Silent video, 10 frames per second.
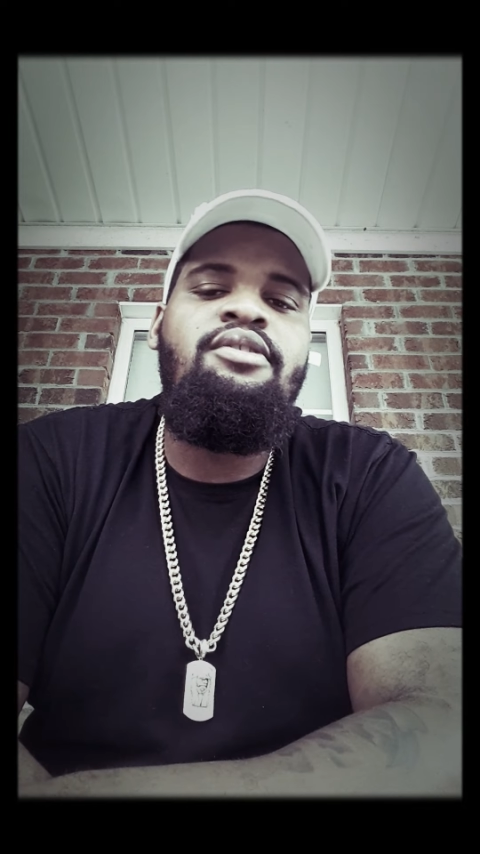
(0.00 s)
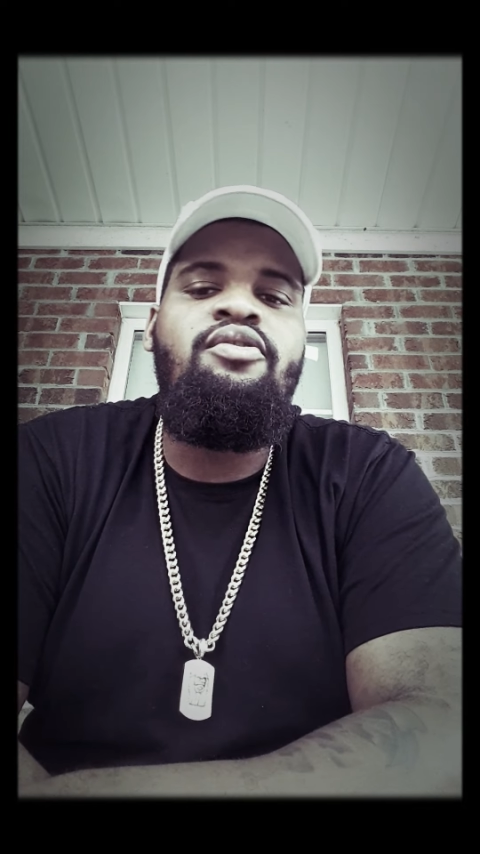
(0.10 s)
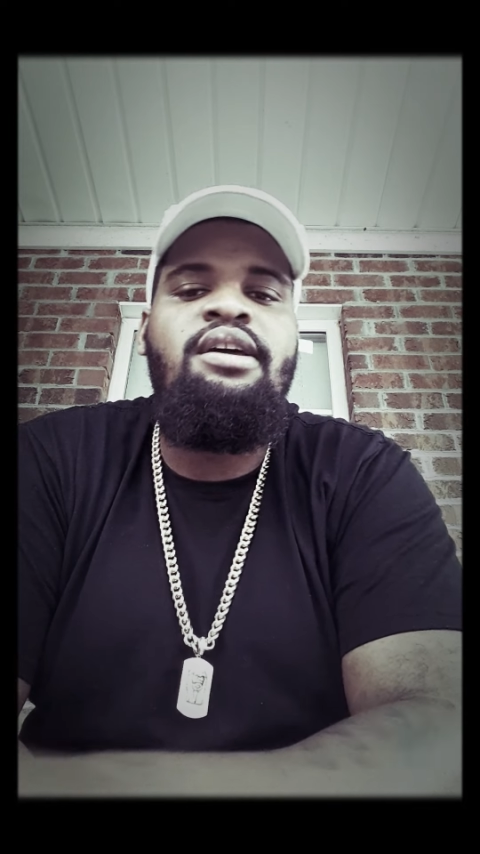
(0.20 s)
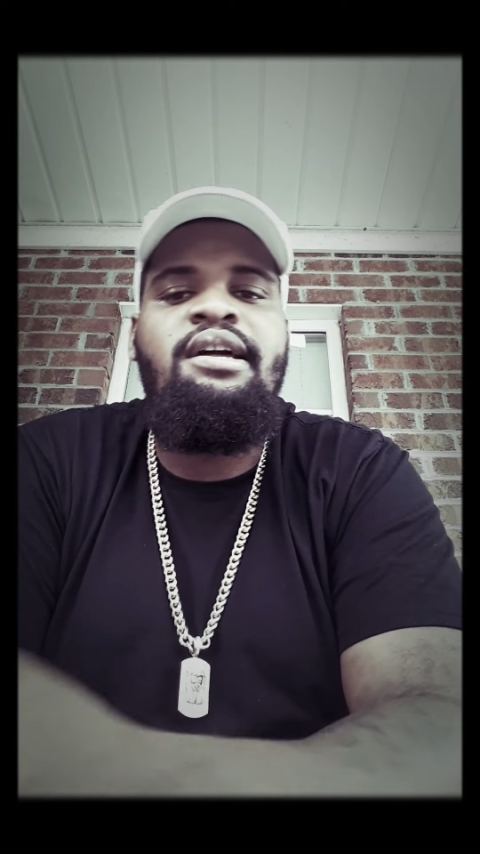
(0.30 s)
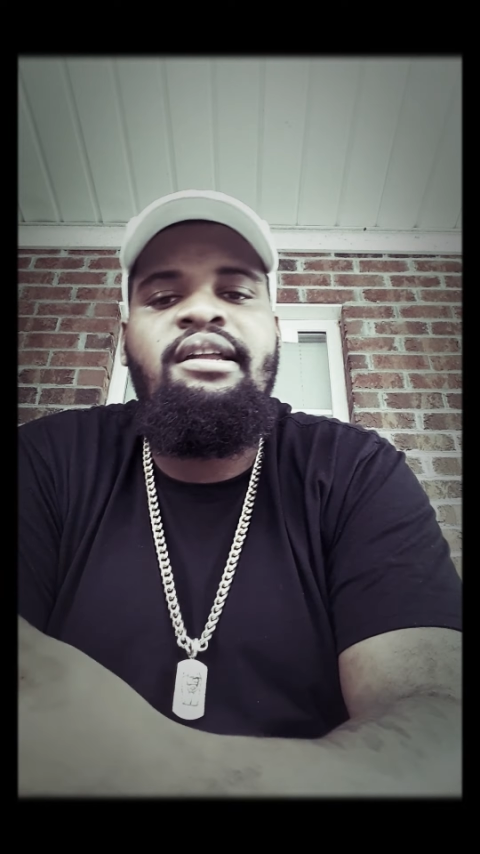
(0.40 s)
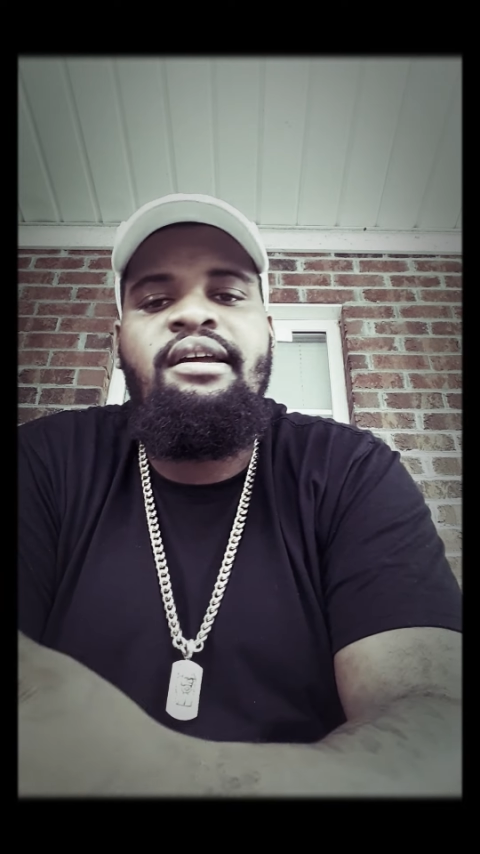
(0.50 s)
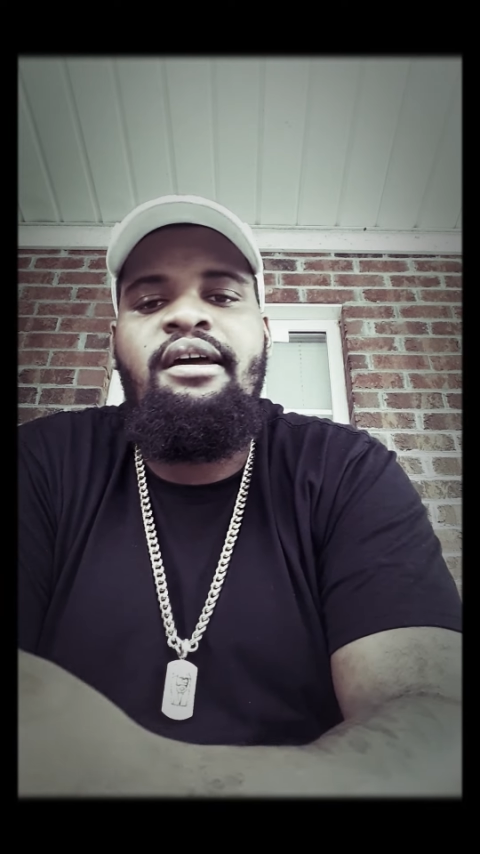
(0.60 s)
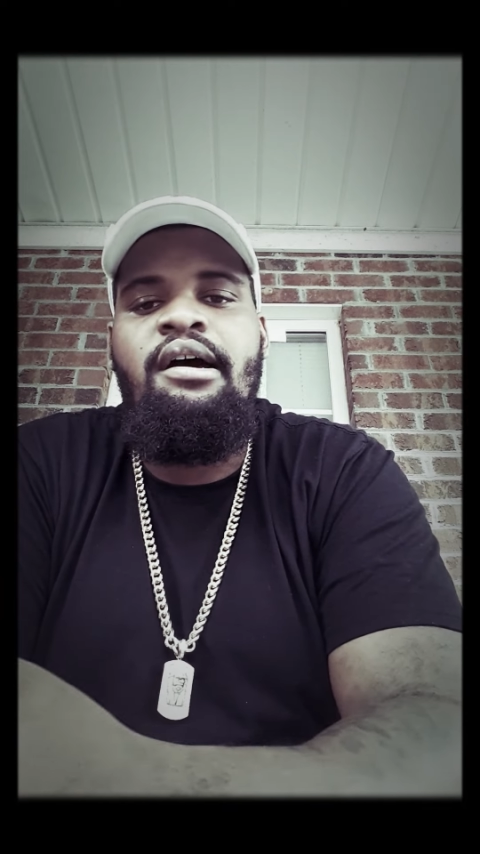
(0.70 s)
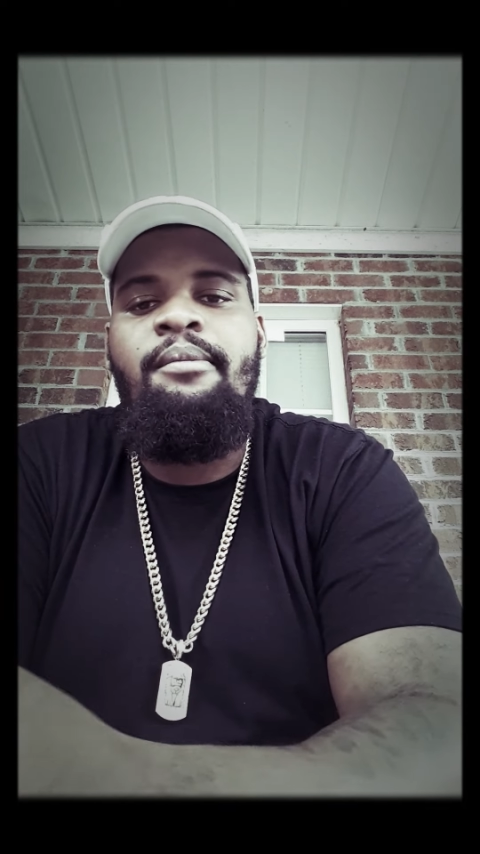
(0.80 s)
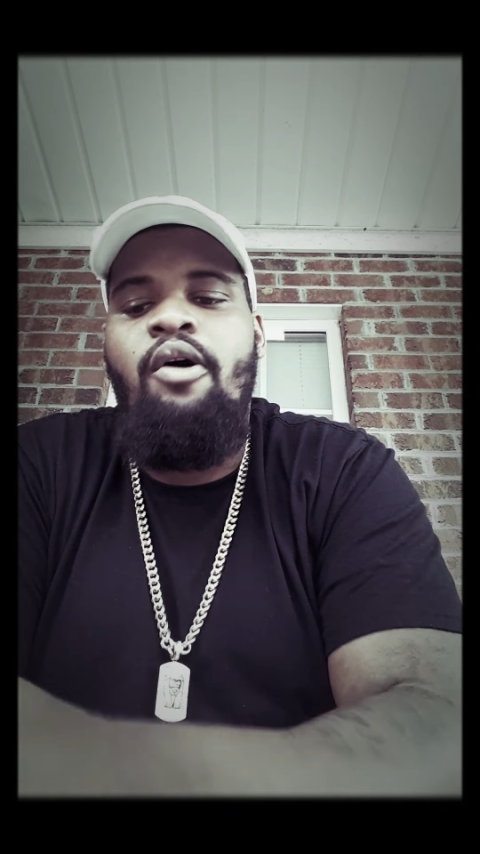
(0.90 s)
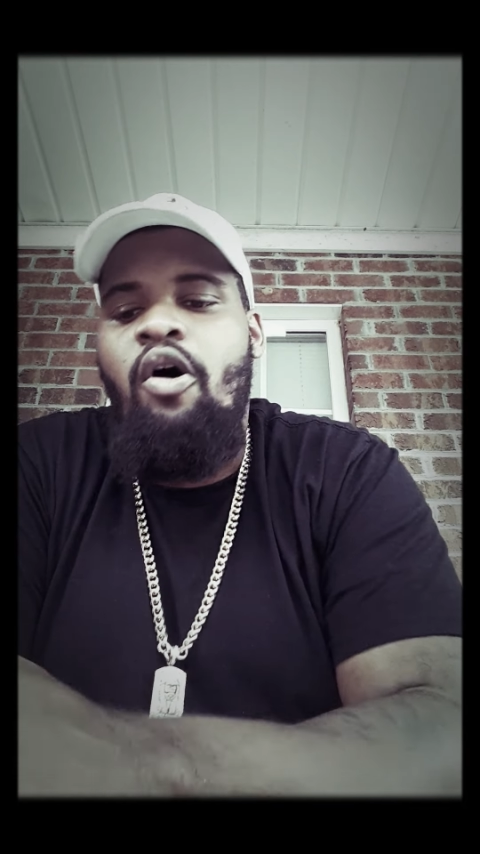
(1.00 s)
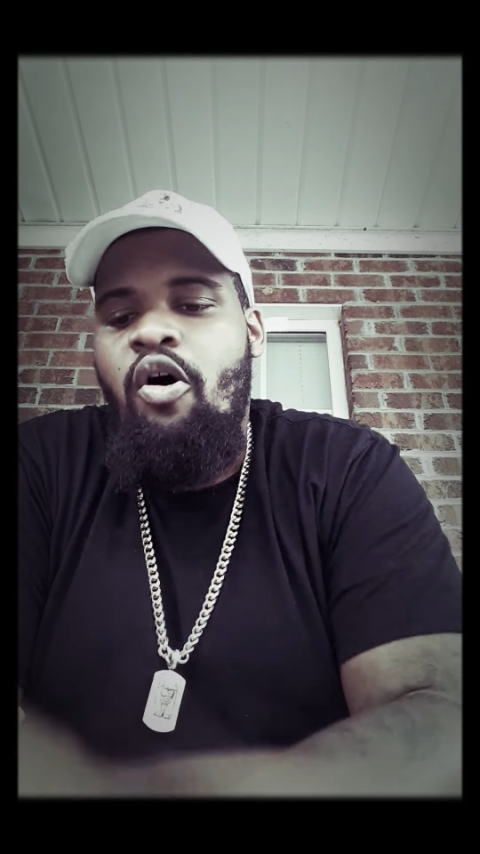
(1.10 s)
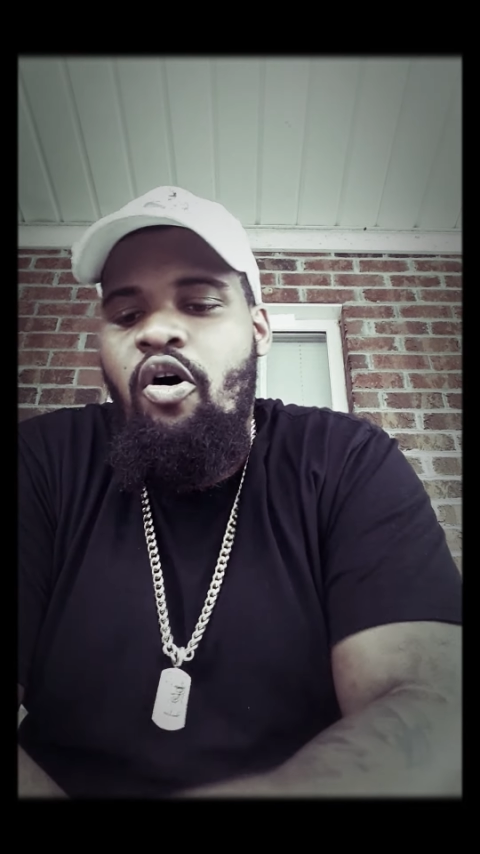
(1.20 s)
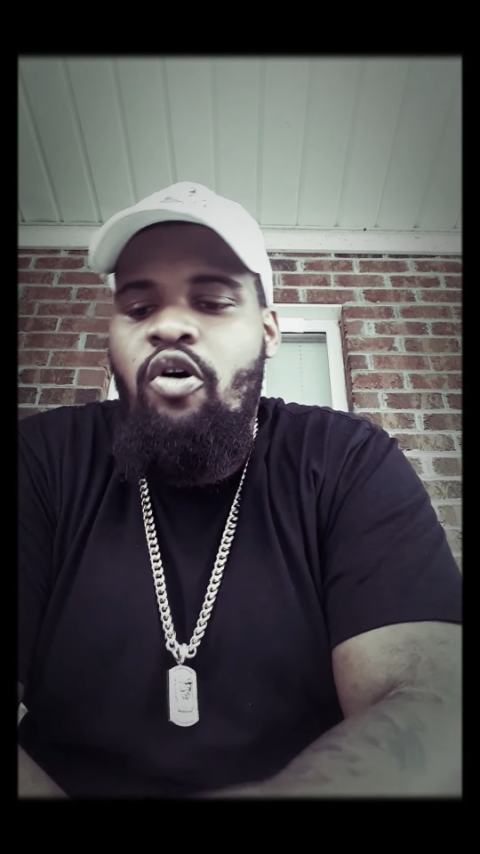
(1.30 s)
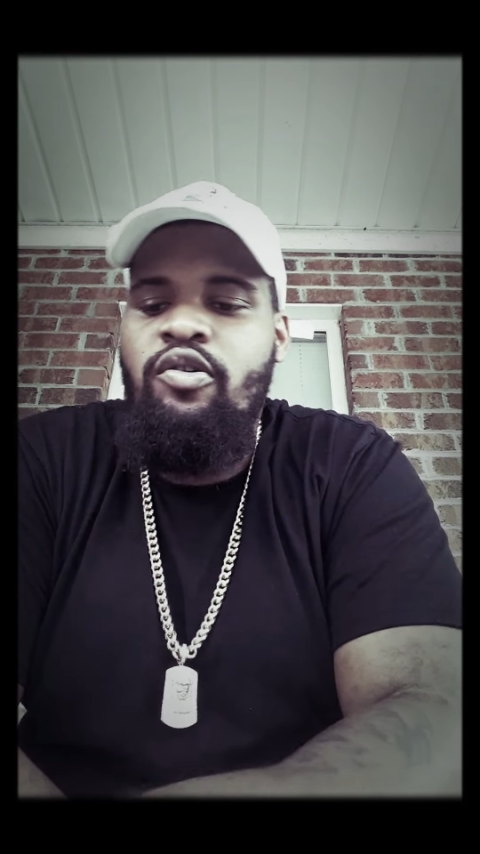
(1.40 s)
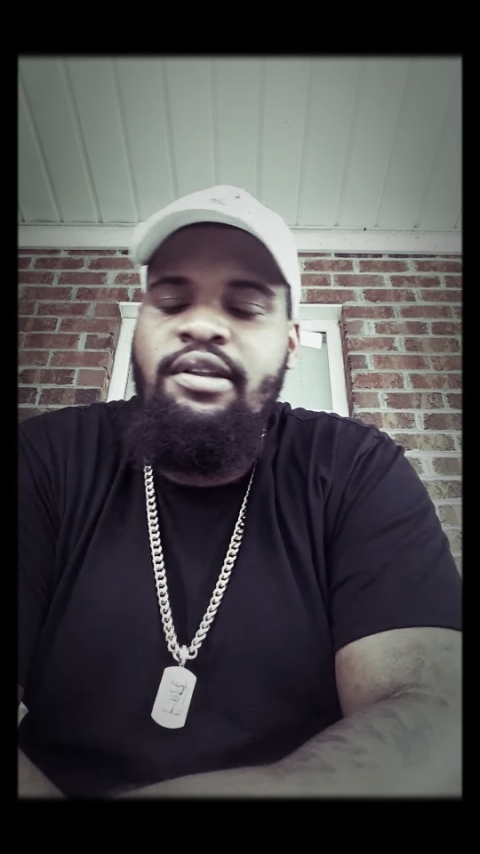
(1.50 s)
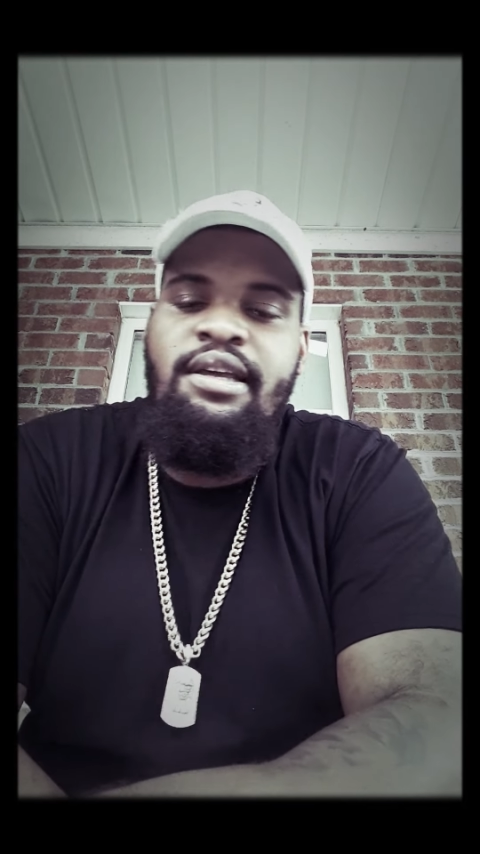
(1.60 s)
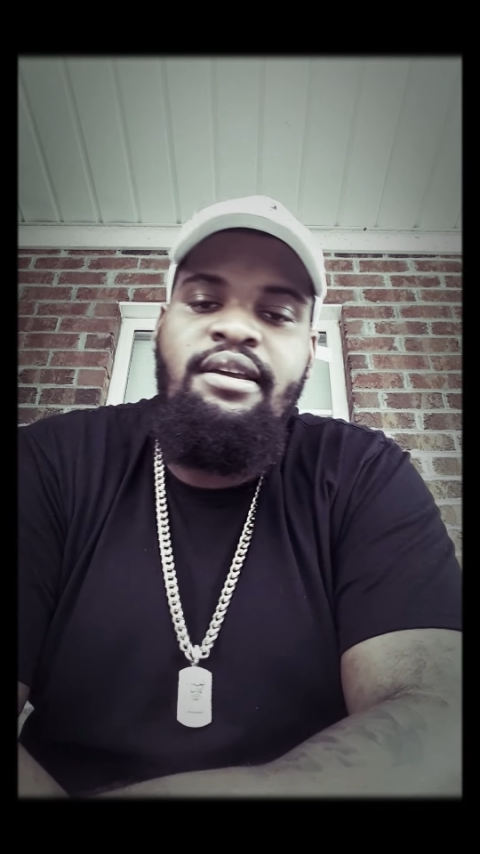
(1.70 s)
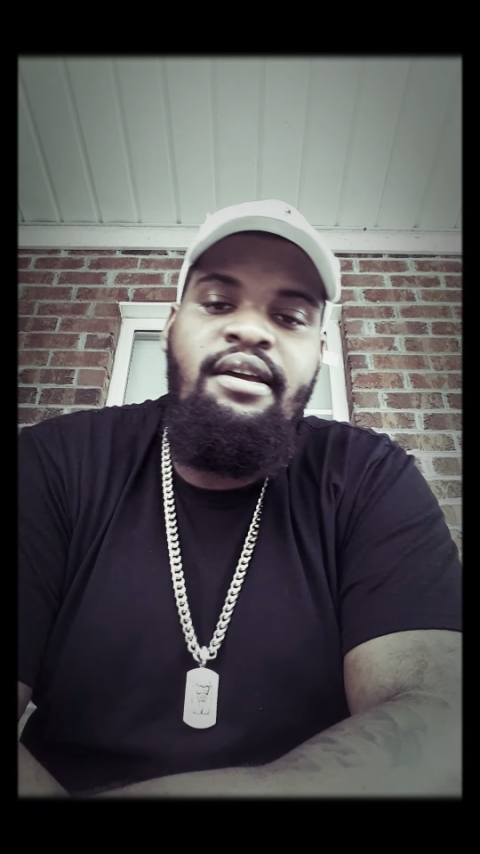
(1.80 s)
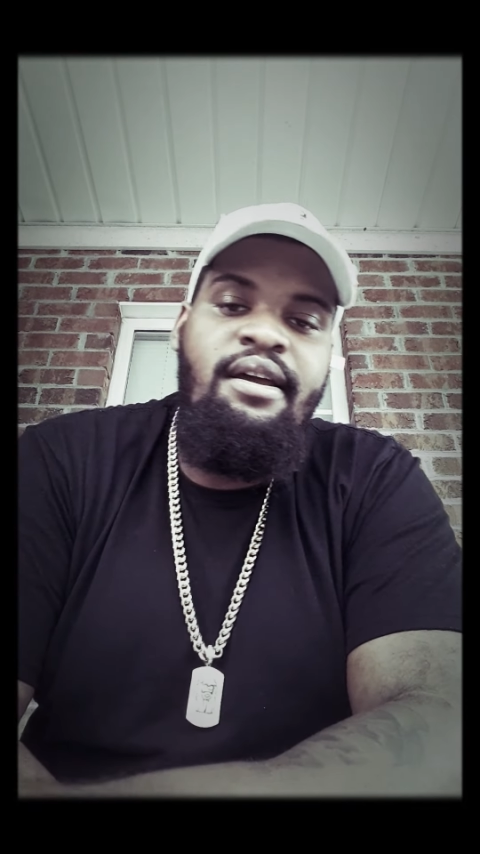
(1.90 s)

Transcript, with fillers: You can click up only